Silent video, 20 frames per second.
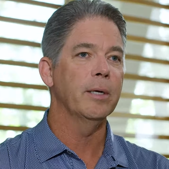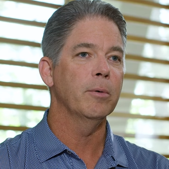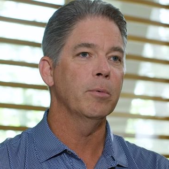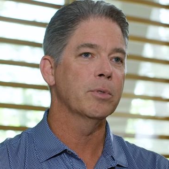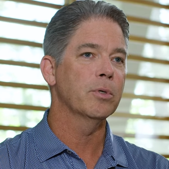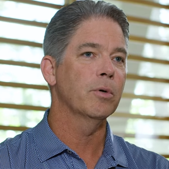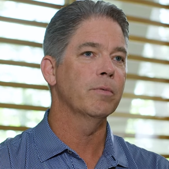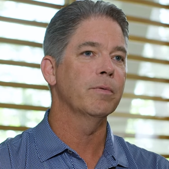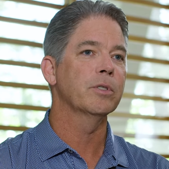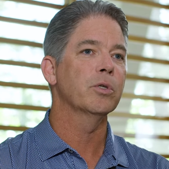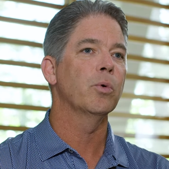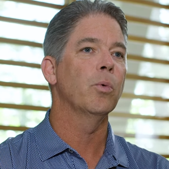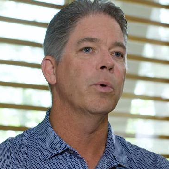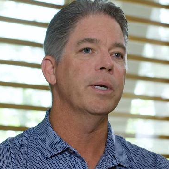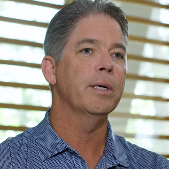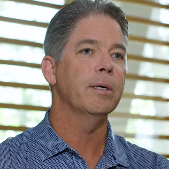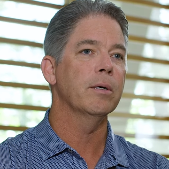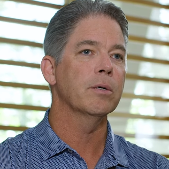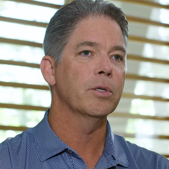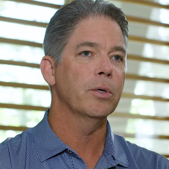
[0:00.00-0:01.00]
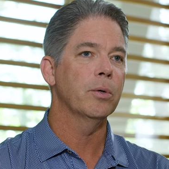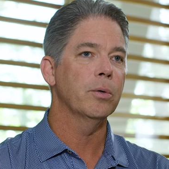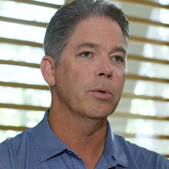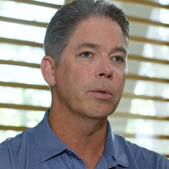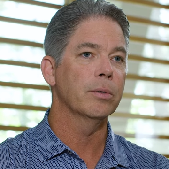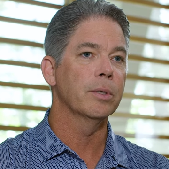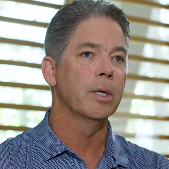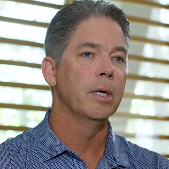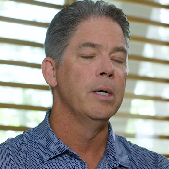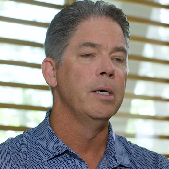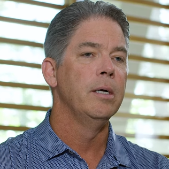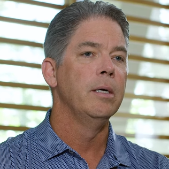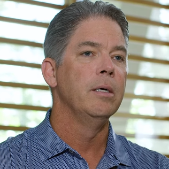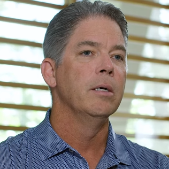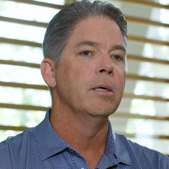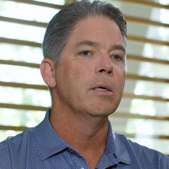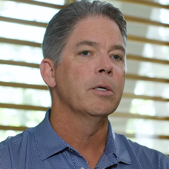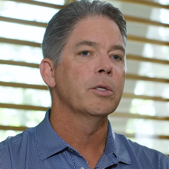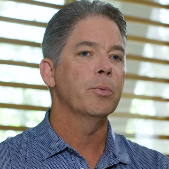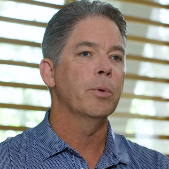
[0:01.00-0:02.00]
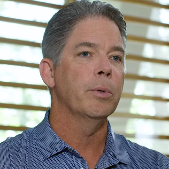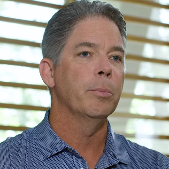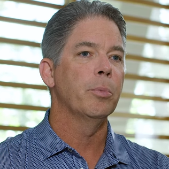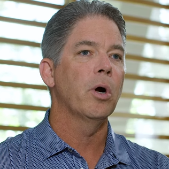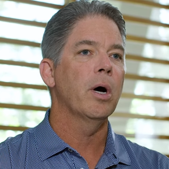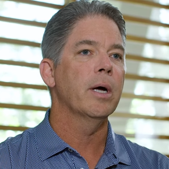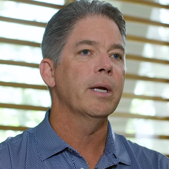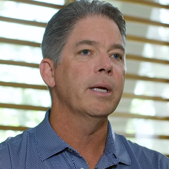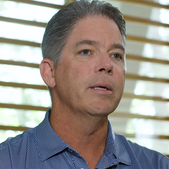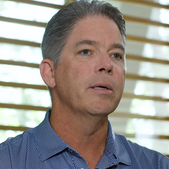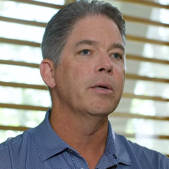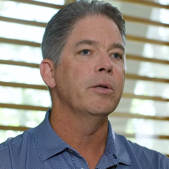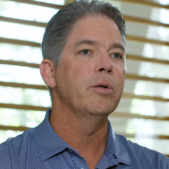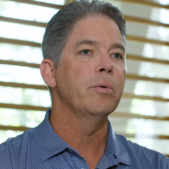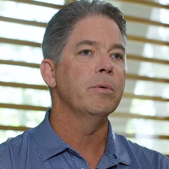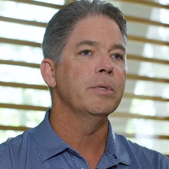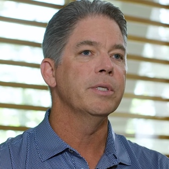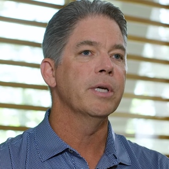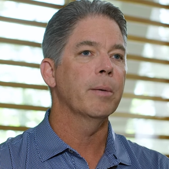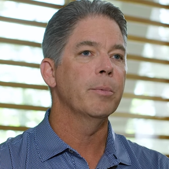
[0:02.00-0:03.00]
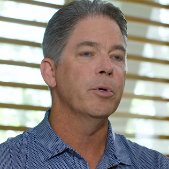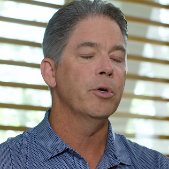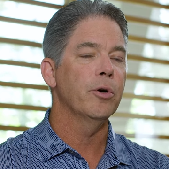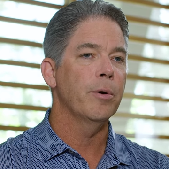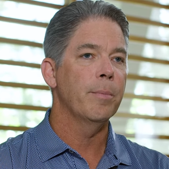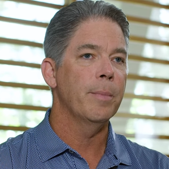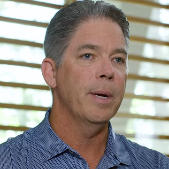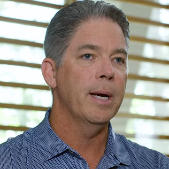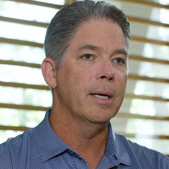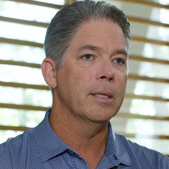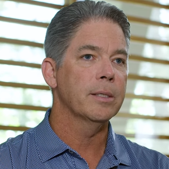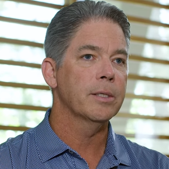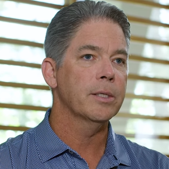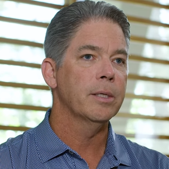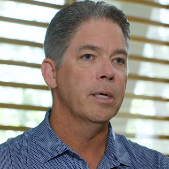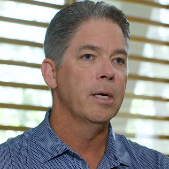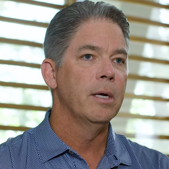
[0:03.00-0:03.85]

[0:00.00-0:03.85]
It was over 20 years old. So we brought in a new WMS.